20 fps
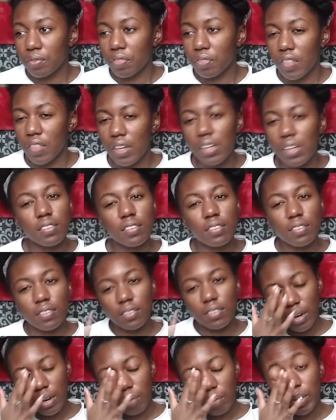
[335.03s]
things
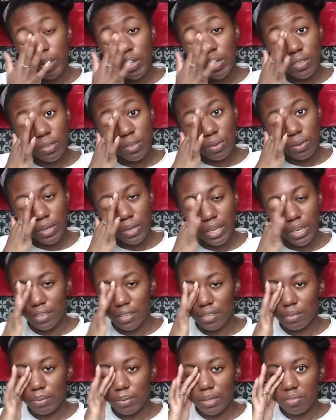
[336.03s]
that a person who
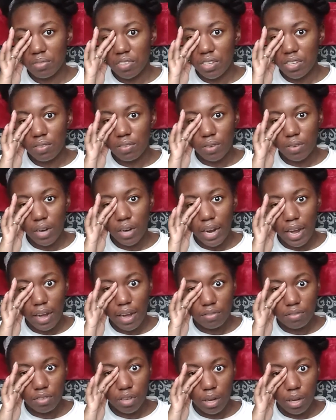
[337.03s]
cares about themselves would
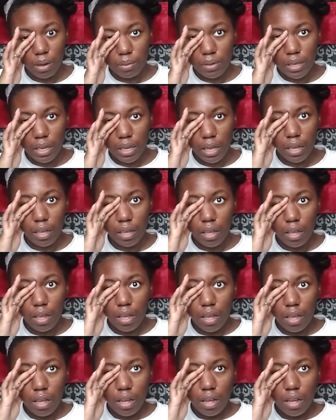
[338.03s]
have. So I would like
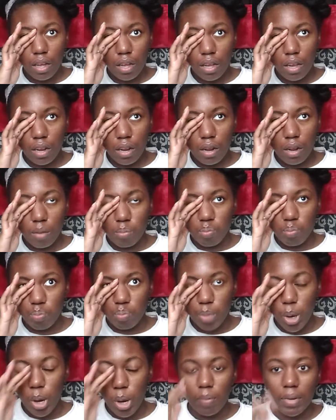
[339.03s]

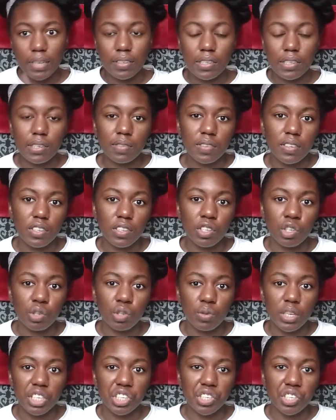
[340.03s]
put myself in
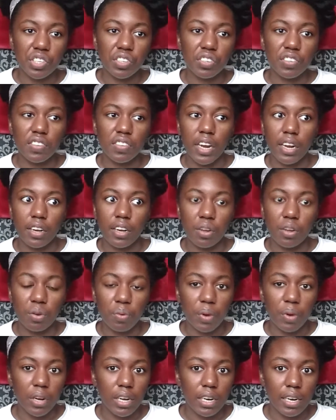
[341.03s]
situations that I knew
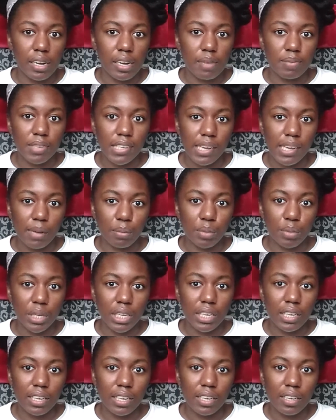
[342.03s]
were going to upset
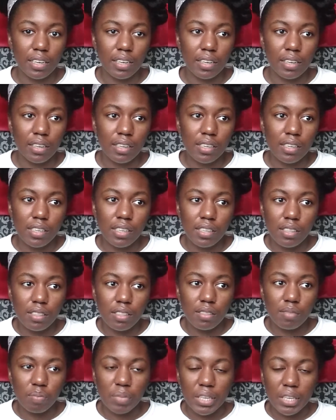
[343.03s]
me,
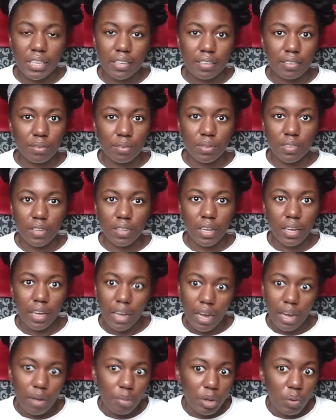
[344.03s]
because it was like,
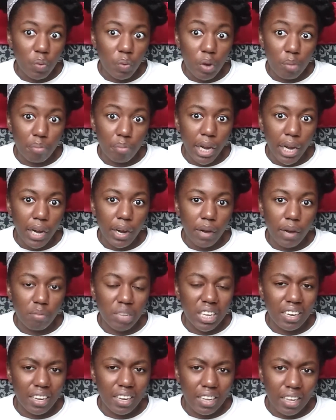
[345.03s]
I mean, what better am I
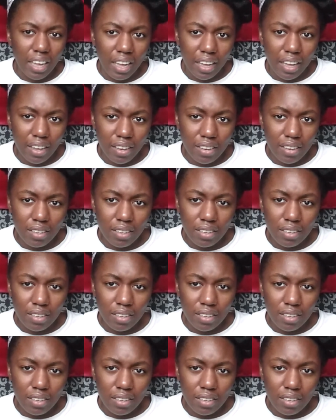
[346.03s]
going to get?